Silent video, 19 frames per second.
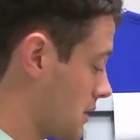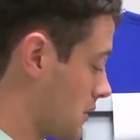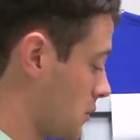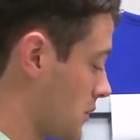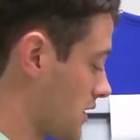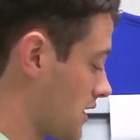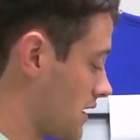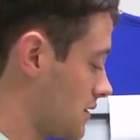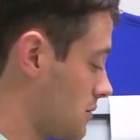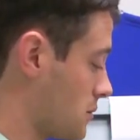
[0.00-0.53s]

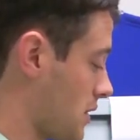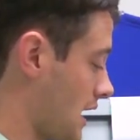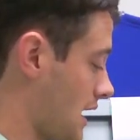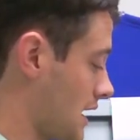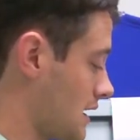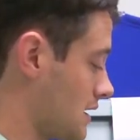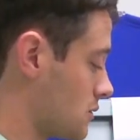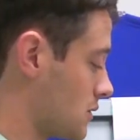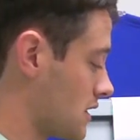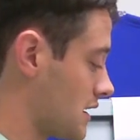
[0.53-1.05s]
within
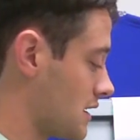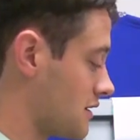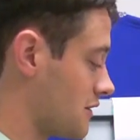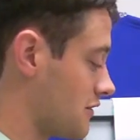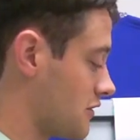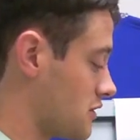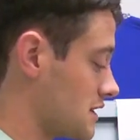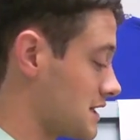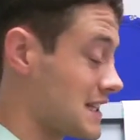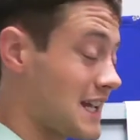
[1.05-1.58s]
paying within the
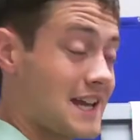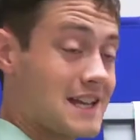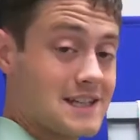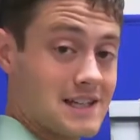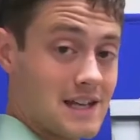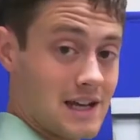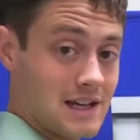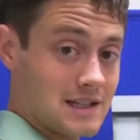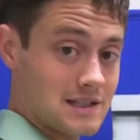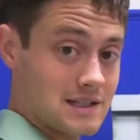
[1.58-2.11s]
first 10
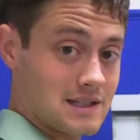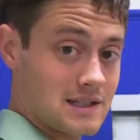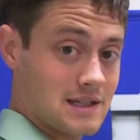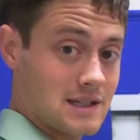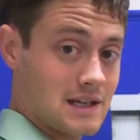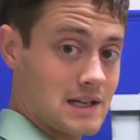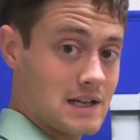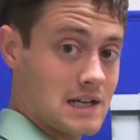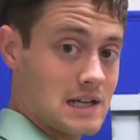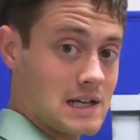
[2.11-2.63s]
days.
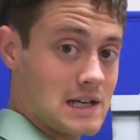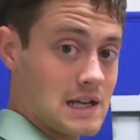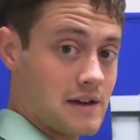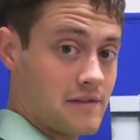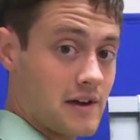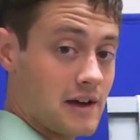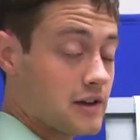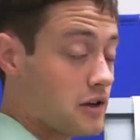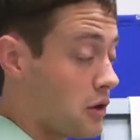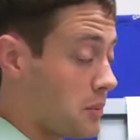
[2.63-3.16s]

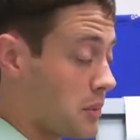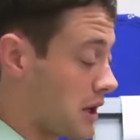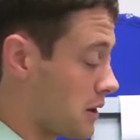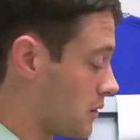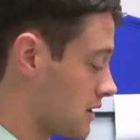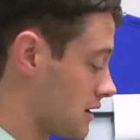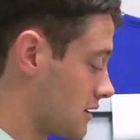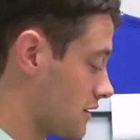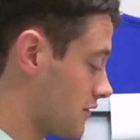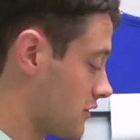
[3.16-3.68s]
If I don't pay
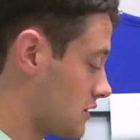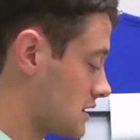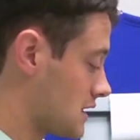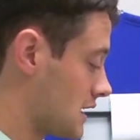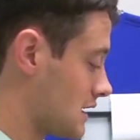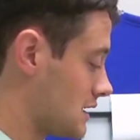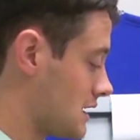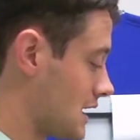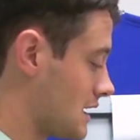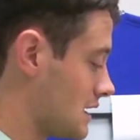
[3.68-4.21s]
within the first
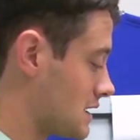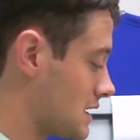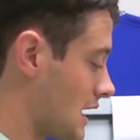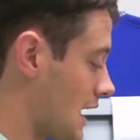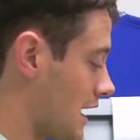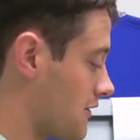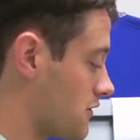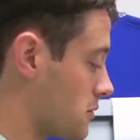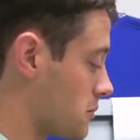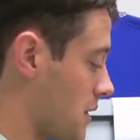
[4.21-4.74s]
10 days,
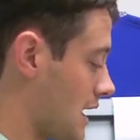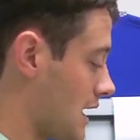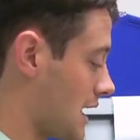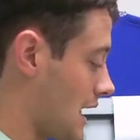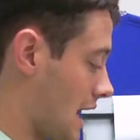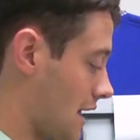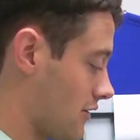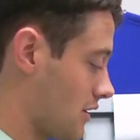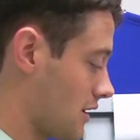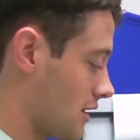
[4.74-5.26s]
I have to pay
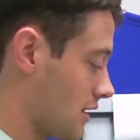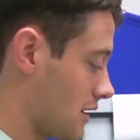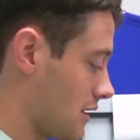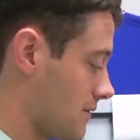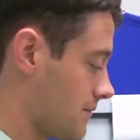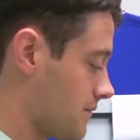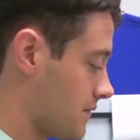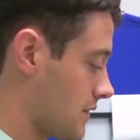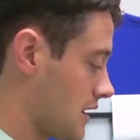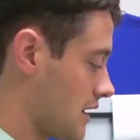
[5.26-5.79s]
everything
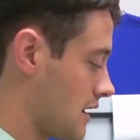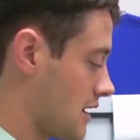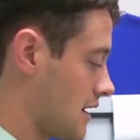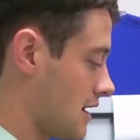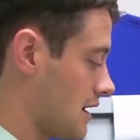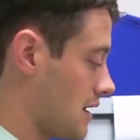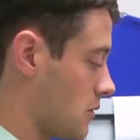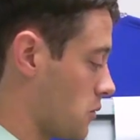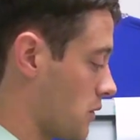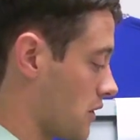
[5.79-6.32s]

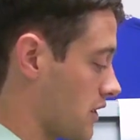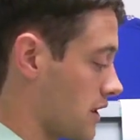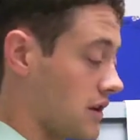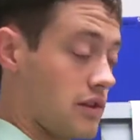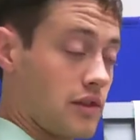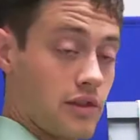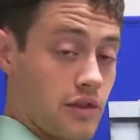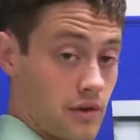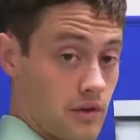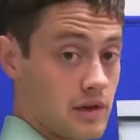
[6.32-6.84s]

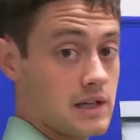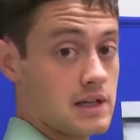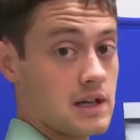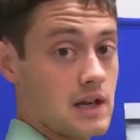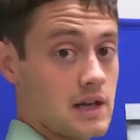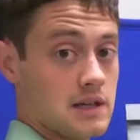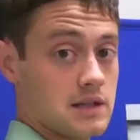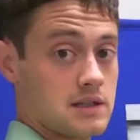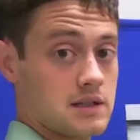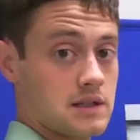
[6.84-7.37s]
within 30
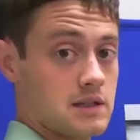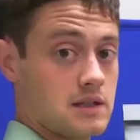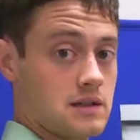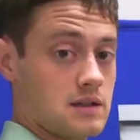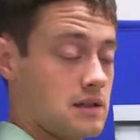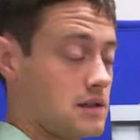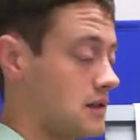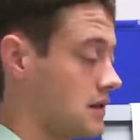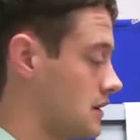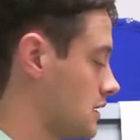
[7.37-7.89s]
days.
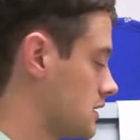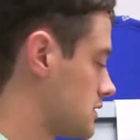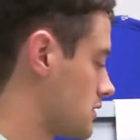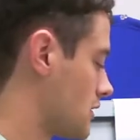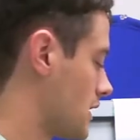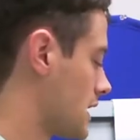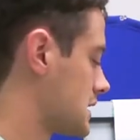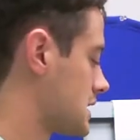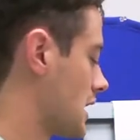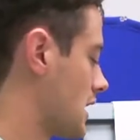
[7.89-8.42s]
So
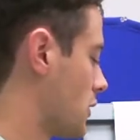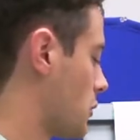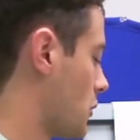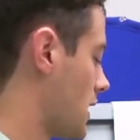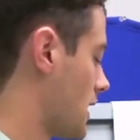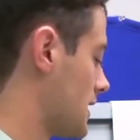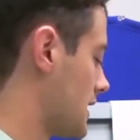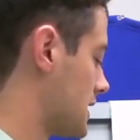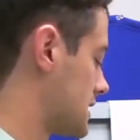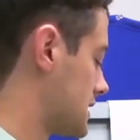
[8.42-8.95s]
that's kind of
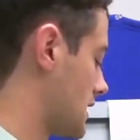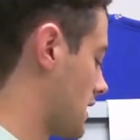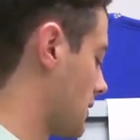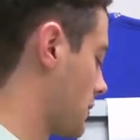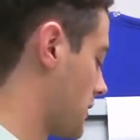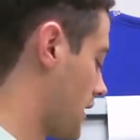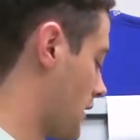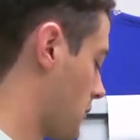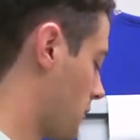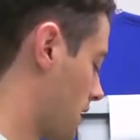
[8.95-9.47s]
why that's set
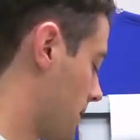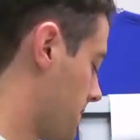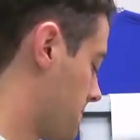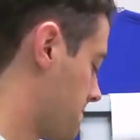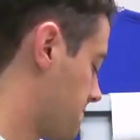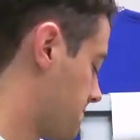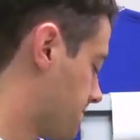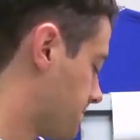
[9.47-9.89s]
up that way.